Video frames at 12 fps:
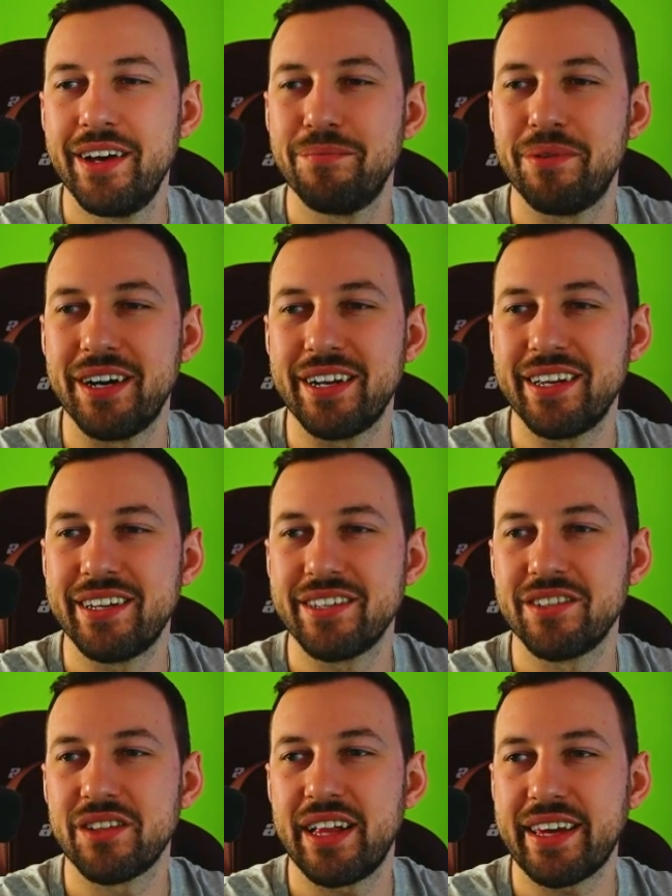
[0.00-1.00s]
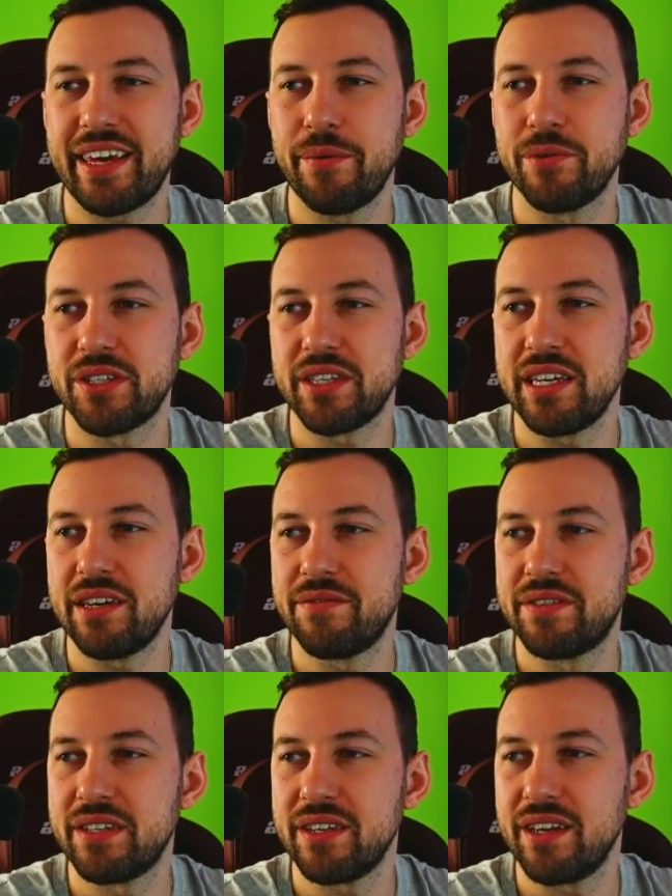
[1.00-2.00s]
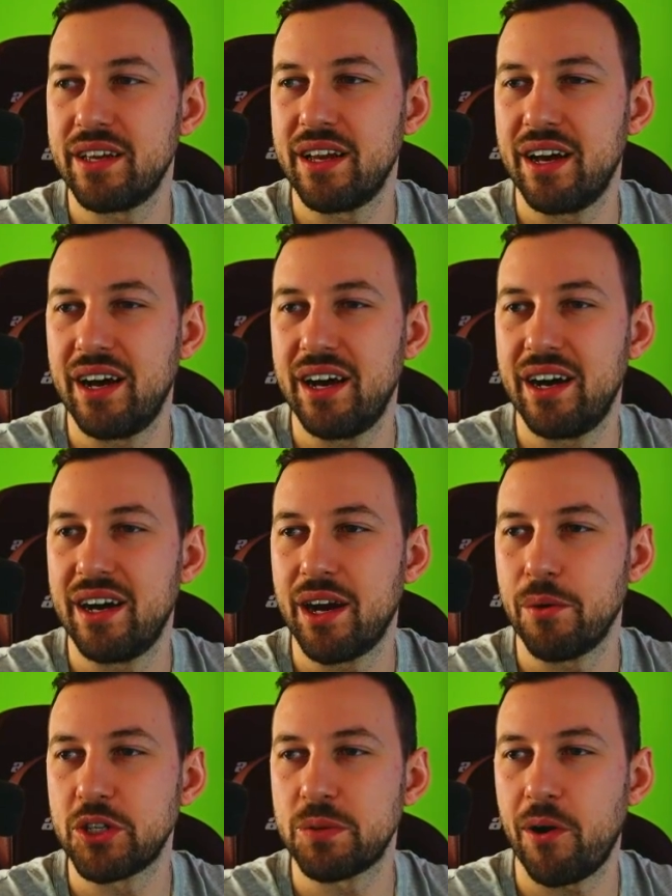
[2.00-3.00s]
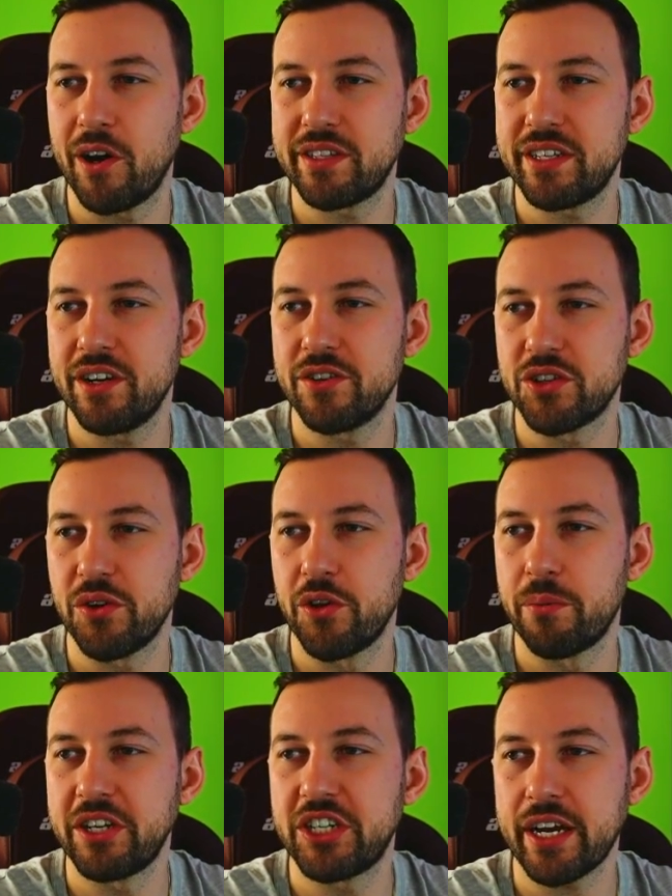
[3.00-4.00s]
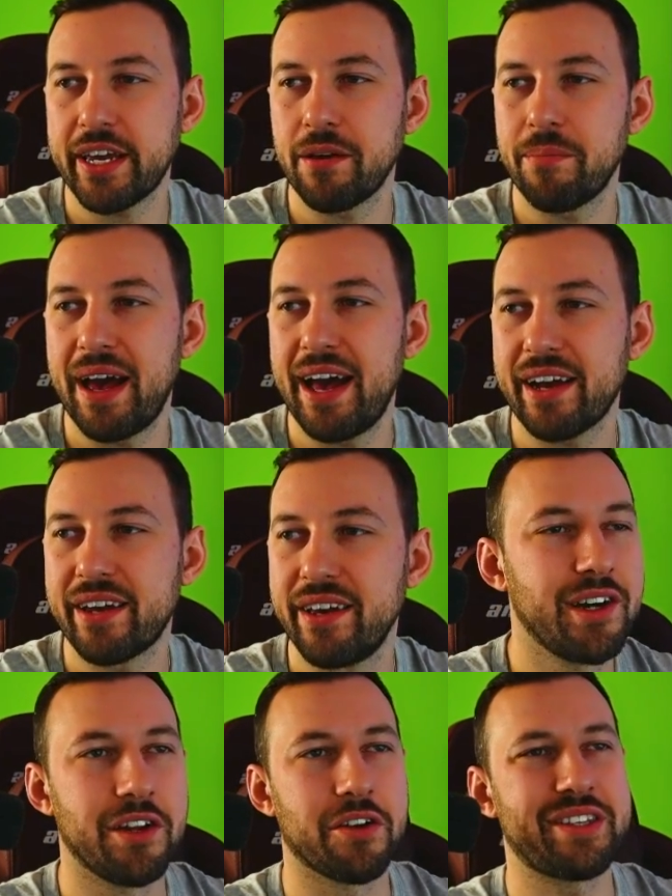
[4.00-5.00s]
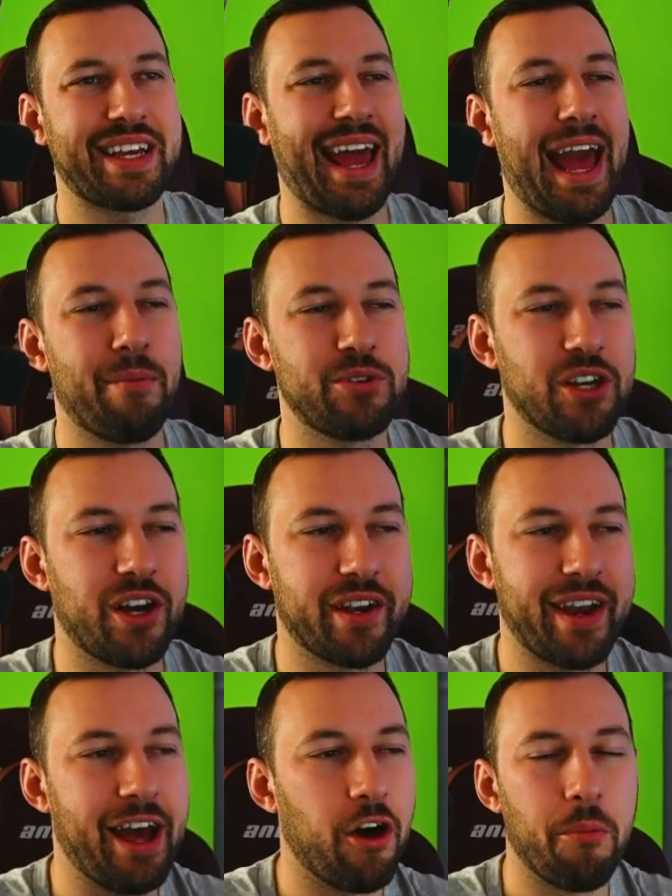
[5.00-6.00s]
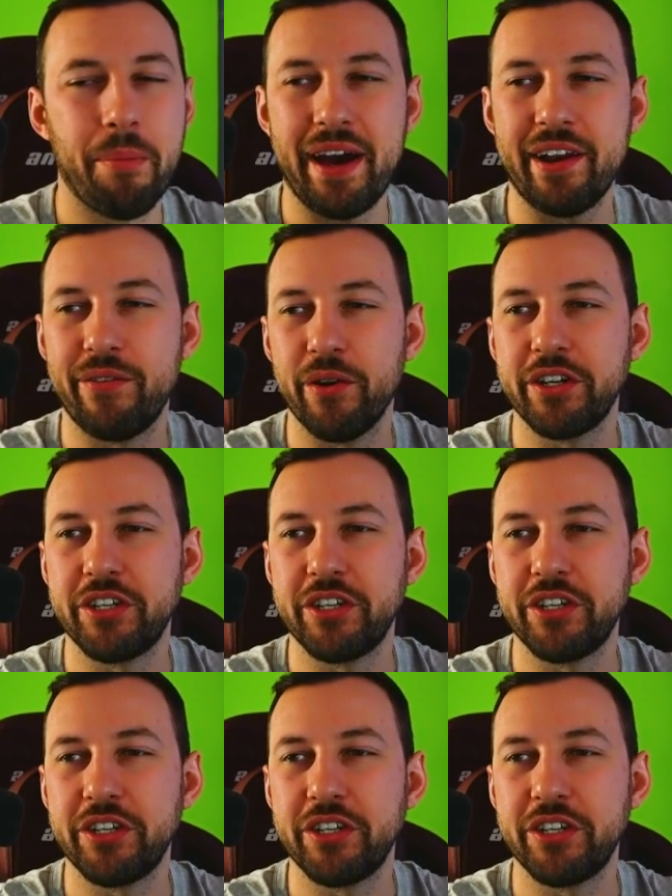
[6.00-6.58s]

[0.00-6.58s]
but it doesn't look like he received uh, a response here. So they'll be checking back. It looks like Amazon Help had a very